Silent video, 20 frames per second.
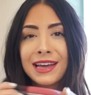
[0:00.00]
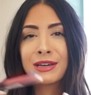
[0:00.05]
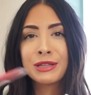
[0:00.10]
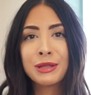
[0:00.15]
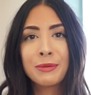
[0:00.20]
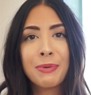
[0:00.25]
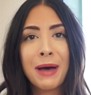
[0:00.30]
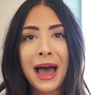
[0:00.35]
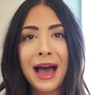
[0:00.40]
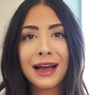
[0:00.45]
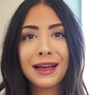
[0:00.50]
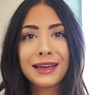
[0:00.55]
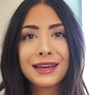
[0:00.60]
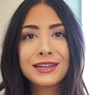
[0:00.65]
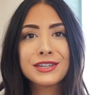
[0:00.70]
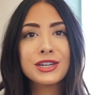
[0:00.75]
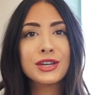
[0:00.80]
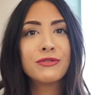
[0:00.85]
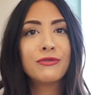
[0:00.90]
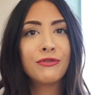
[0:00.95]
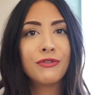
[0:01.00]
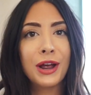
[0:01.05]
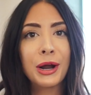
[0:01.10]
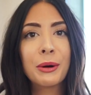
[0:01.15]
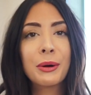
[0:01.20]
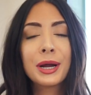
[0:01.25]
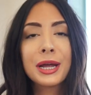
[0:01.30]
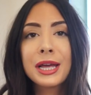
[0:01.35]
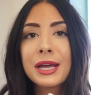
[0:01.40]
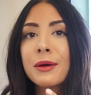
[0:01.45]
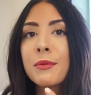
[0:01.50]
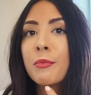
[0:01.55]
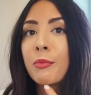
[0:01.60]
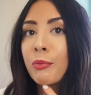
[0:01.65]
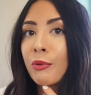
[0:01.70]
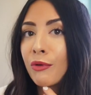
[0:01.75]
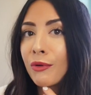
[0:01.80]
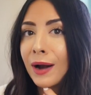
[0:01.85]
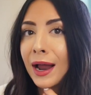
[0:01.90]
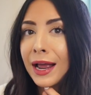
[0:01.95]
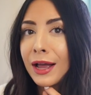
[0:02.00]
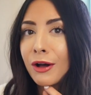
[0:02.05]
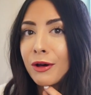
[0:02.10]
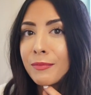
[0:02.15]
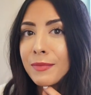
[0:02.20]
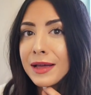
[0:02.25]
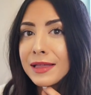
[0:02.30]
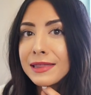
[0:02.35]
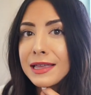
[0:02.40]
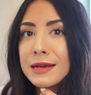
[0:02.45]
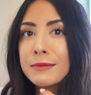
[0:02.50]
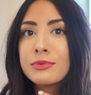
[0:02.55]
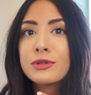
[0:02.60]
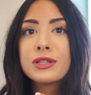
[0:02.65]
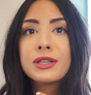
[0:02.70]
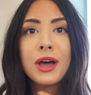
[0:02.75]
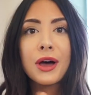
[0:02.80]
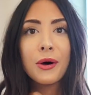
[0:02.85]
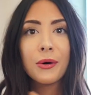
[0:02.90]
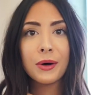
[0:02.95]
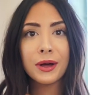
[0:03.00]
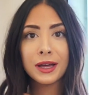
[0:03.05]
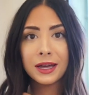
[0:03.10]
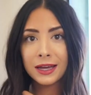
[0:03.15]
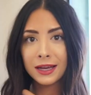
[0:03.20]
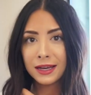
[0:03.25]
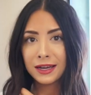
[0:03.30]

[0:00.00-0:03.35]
in the package and very bright on my lips, so